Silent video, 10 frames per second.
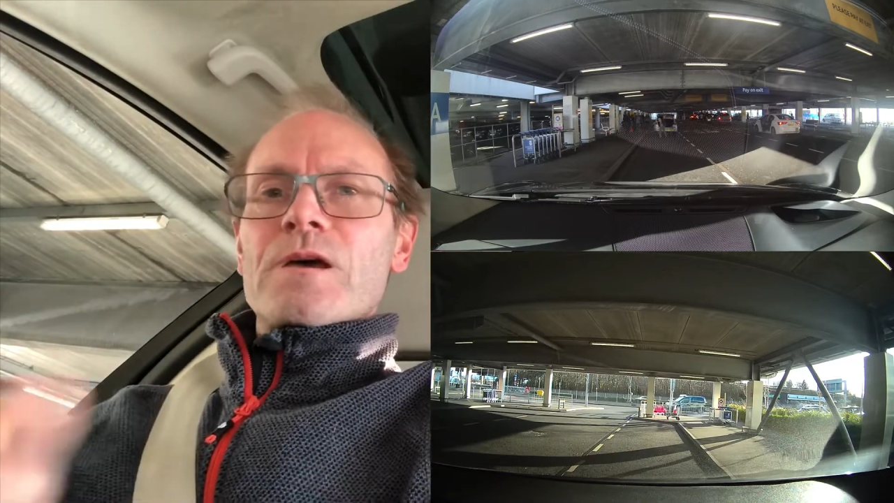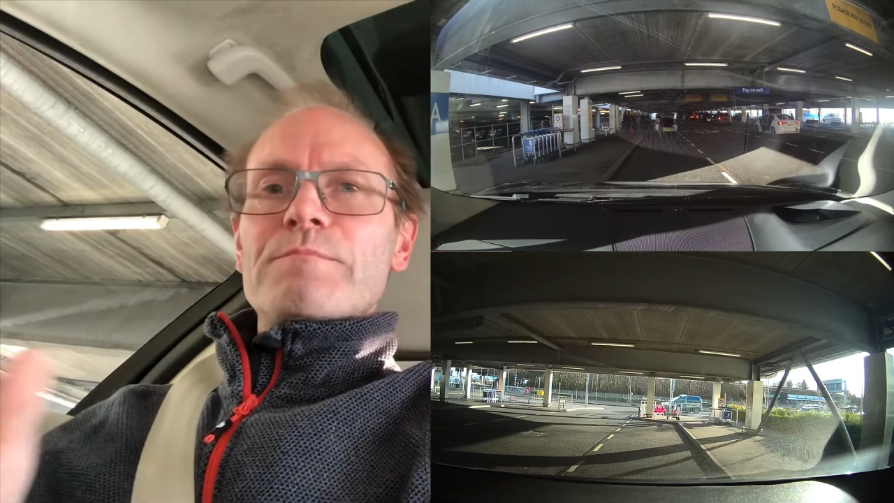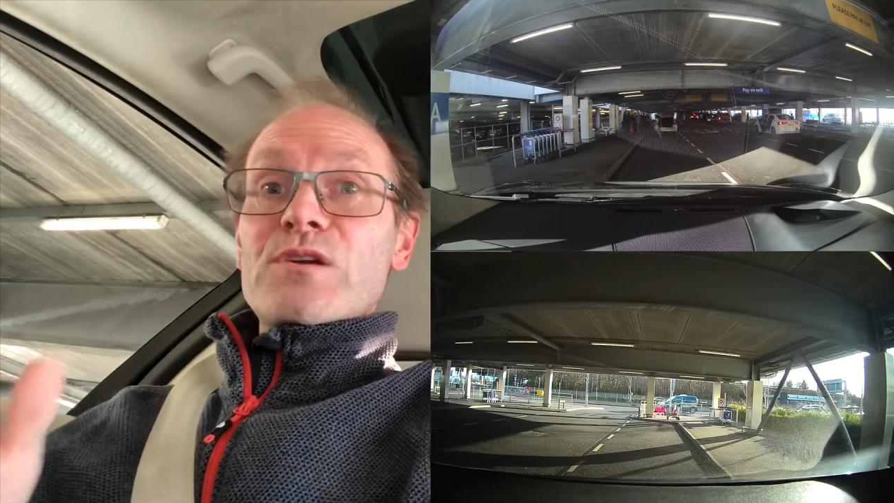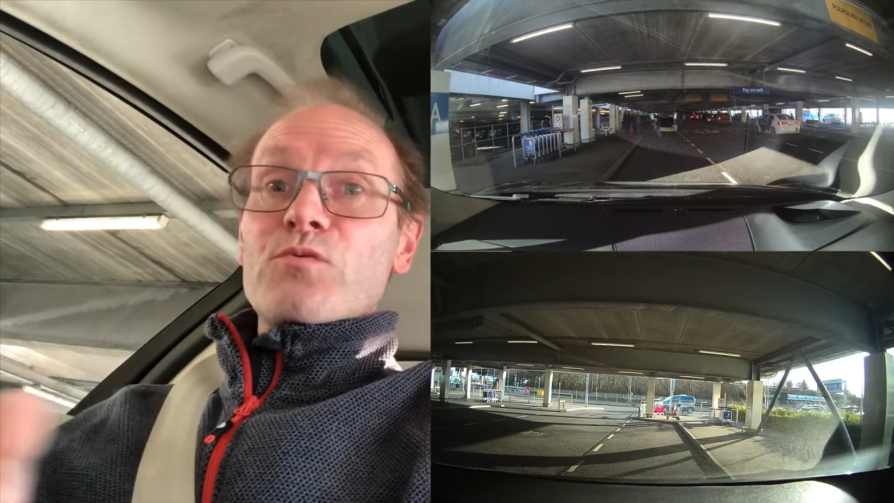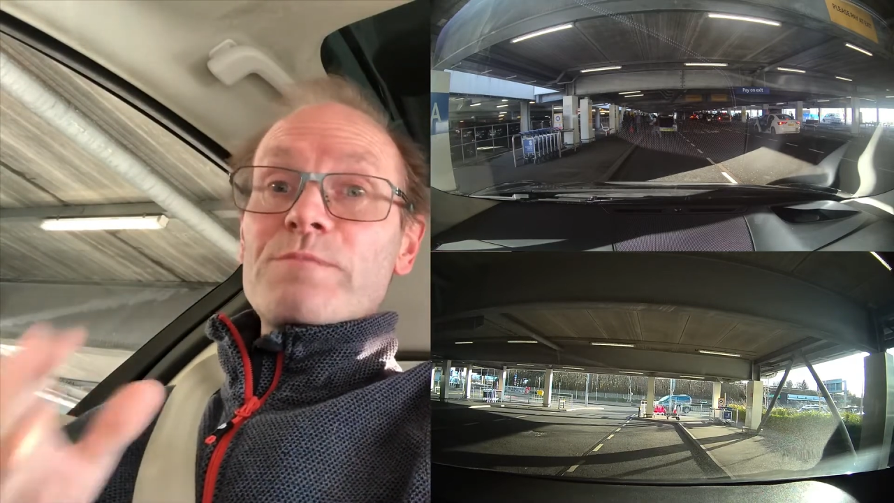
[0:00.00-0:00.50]

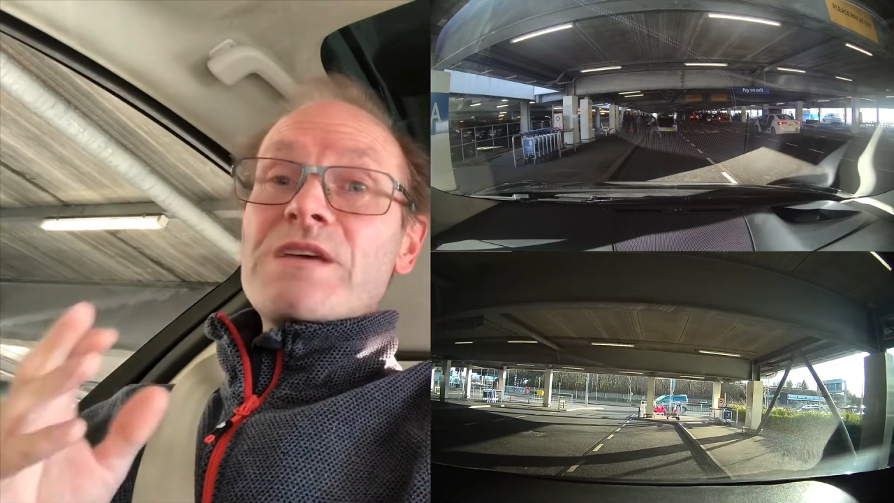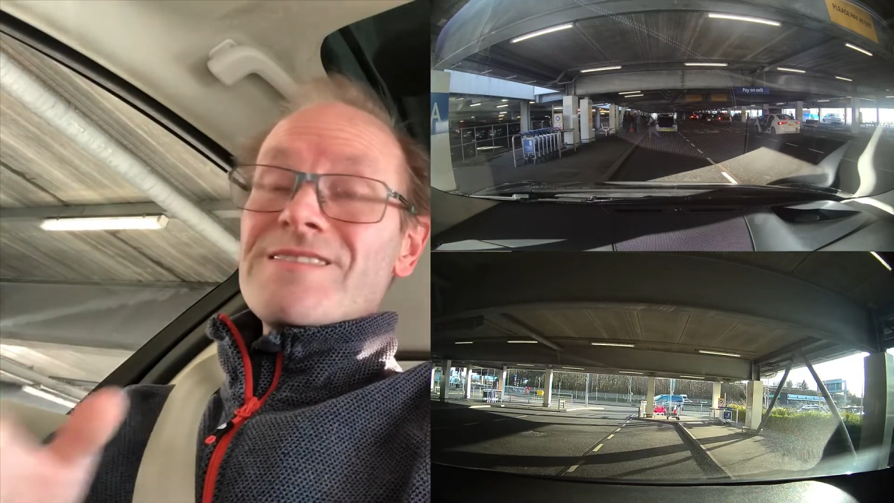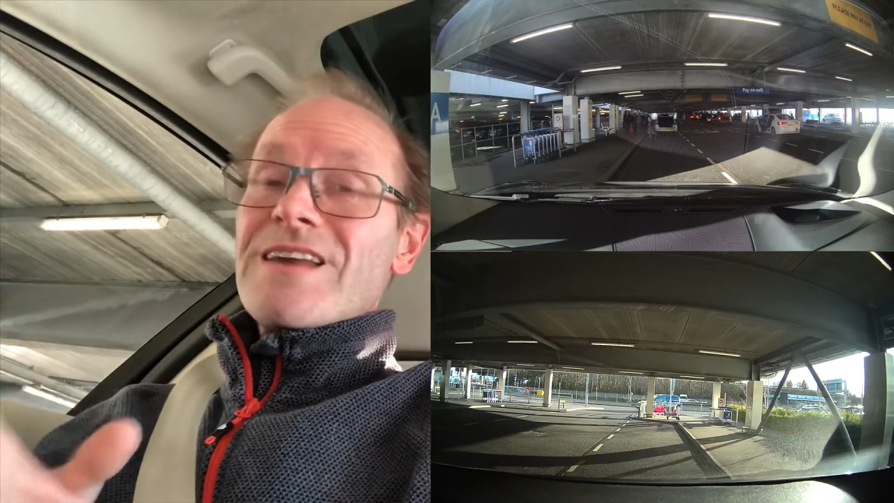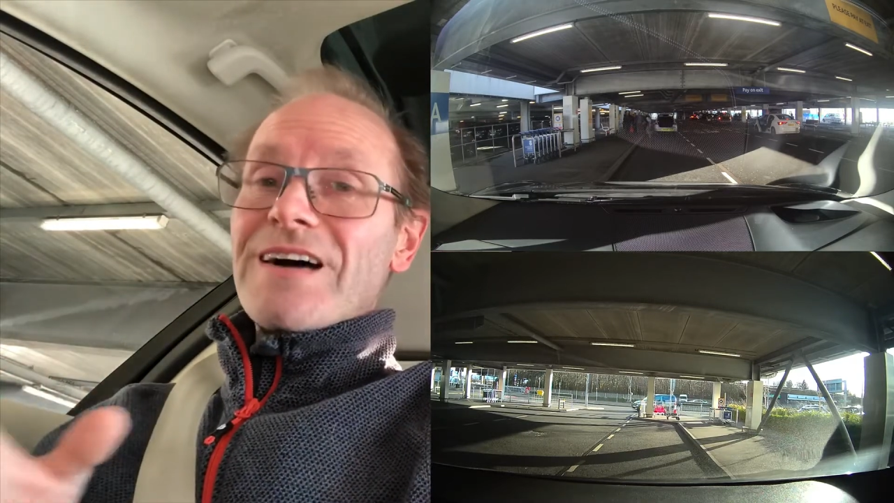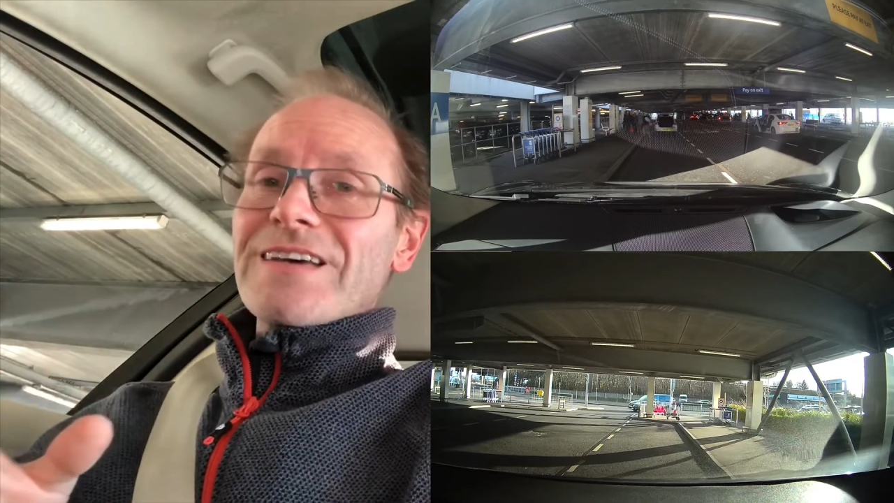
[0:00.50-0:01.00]
But it would be
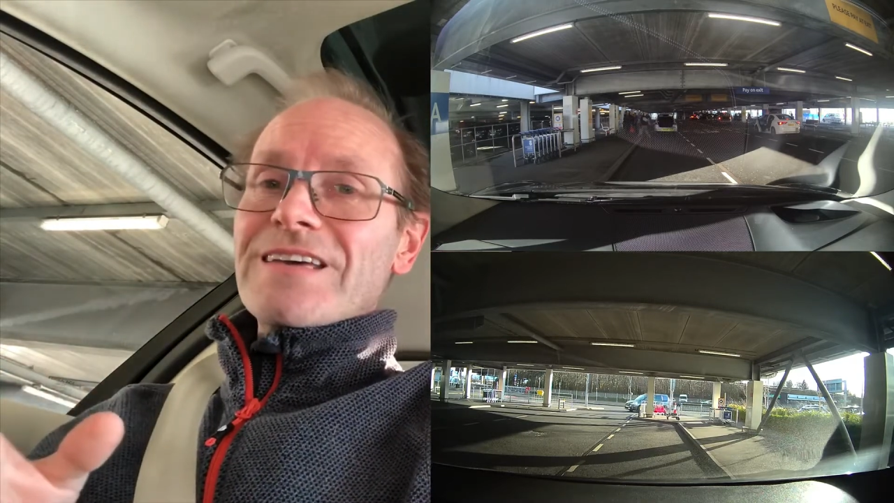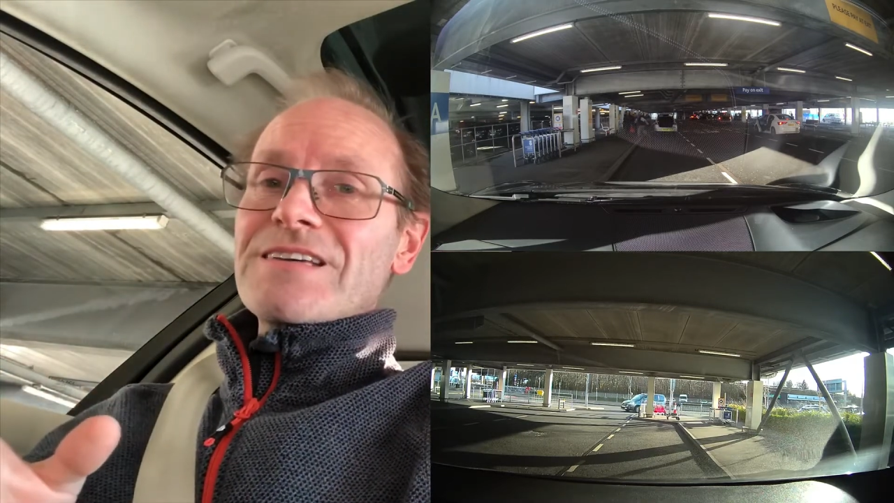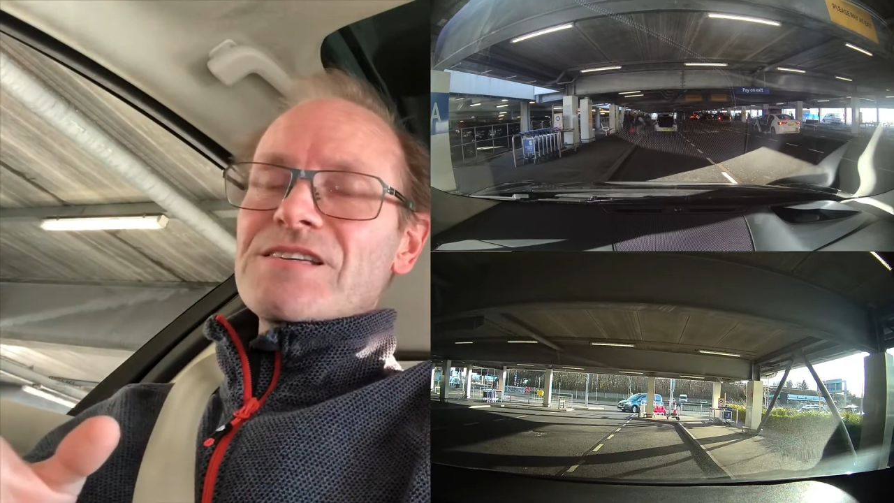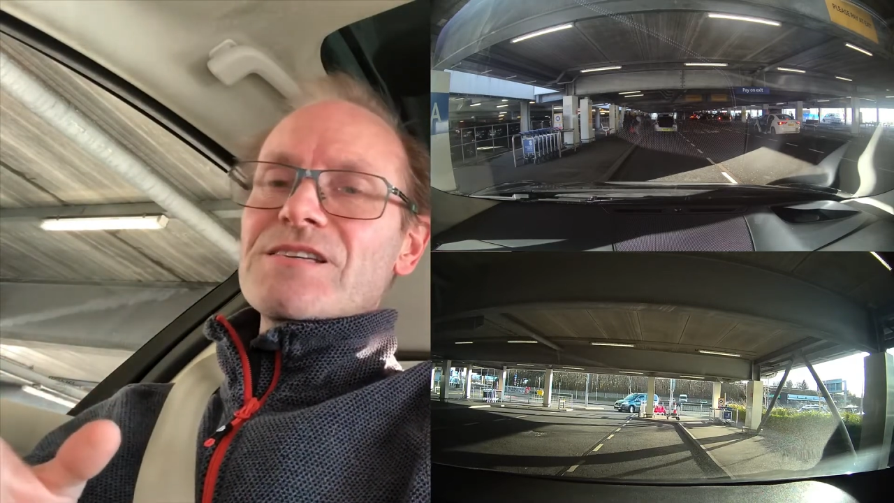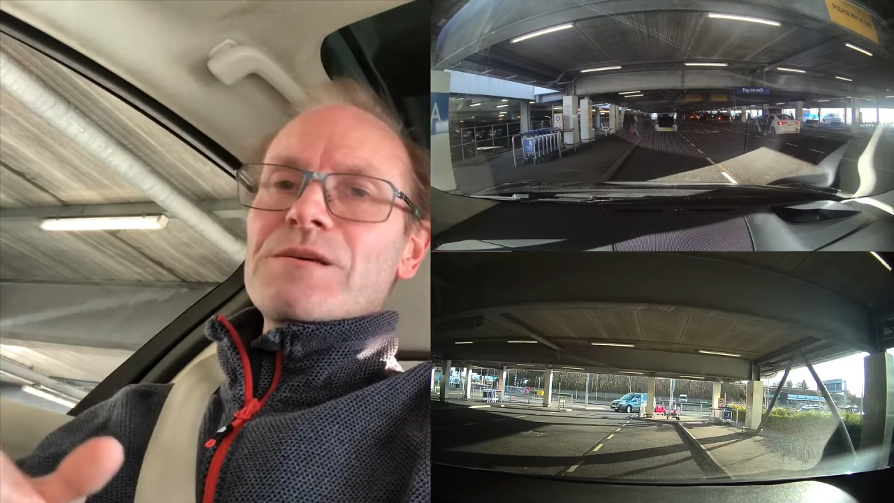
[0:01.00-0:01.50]

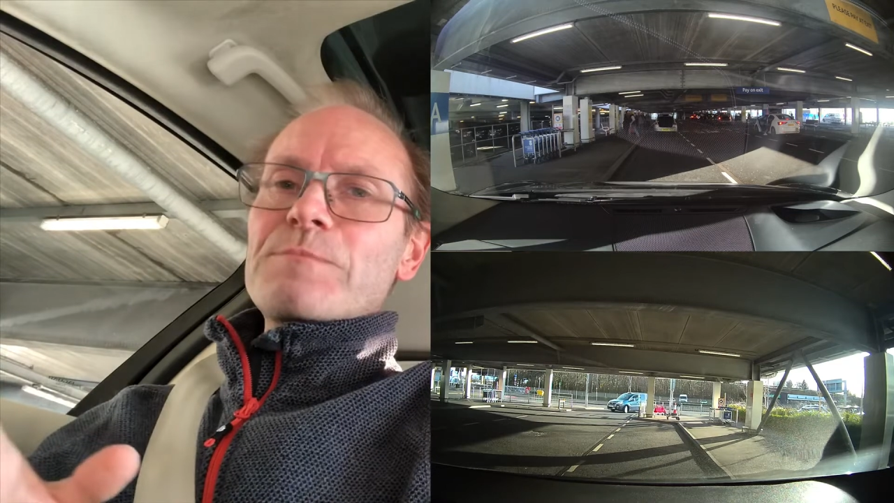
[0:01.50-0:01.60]
nice